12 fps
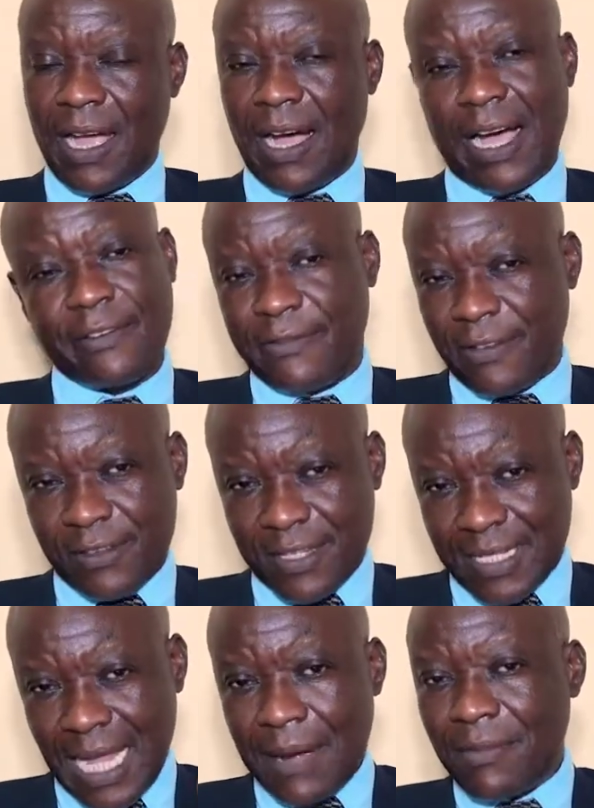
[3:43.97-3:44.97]
And for
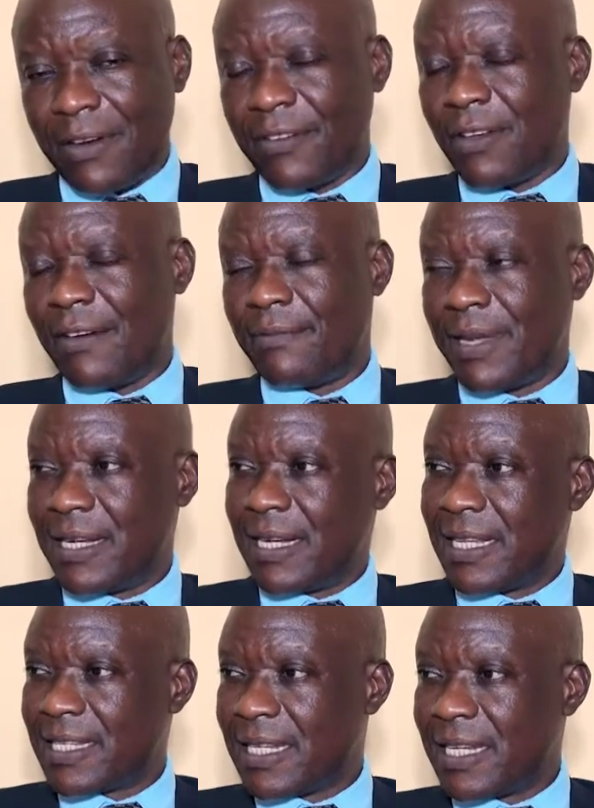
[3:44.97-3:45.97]
some of you who have been
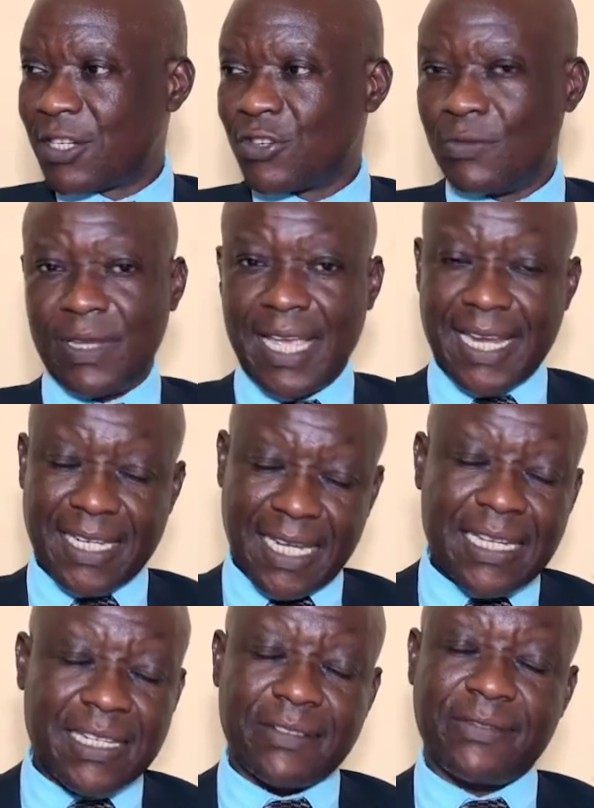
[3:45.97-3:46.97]
listening to me
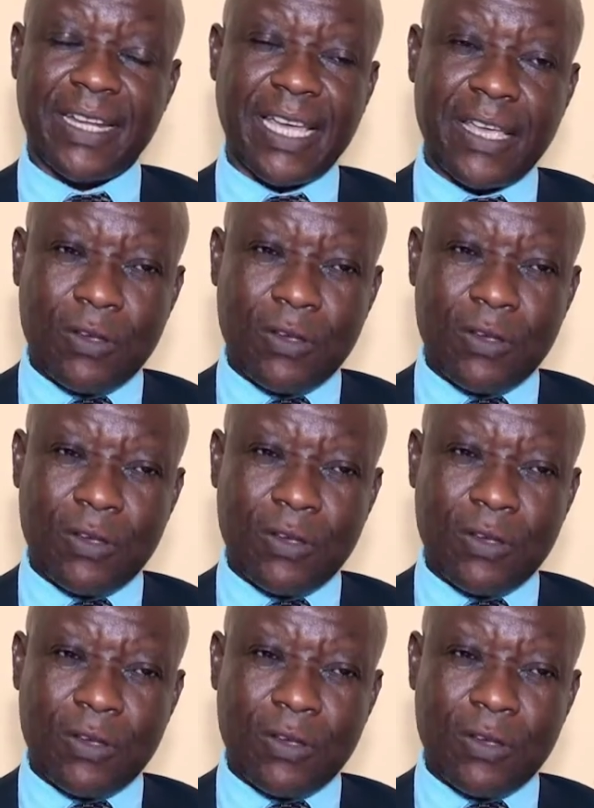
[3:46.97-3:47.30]
attentively,